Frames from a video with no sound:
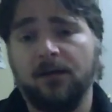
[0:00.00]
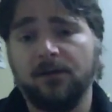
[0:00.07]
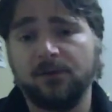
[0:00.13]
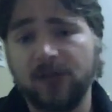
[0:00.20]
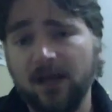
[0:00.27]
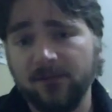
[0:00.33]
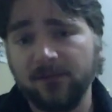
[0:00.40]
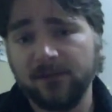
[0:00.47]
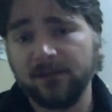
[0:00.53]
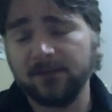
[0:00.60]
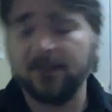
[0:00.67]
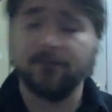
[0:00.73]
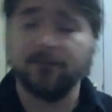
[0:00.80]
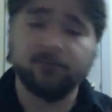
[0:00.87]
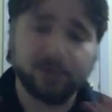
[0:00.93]
Java,
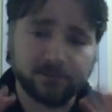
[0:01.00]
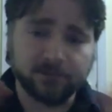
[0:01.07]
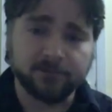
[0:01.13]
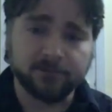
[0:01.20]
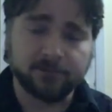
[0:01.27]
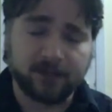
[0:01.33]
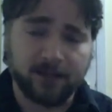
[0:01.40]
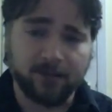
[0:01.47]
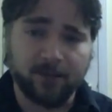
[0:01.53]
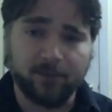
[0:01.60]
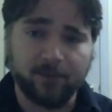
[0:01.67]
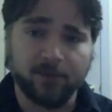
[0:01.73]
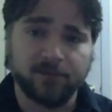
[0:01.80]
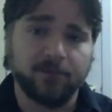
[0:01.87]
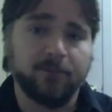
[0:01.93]
now this is kind of my
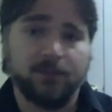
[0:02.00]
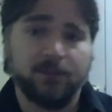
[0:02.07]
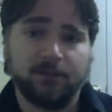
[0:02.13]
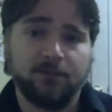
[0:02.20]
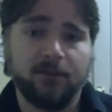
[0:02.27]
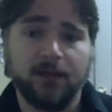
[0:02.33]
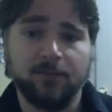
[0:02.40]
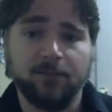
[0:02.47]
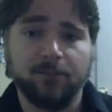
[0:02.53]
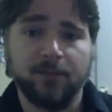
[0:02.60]
personal opinion, right?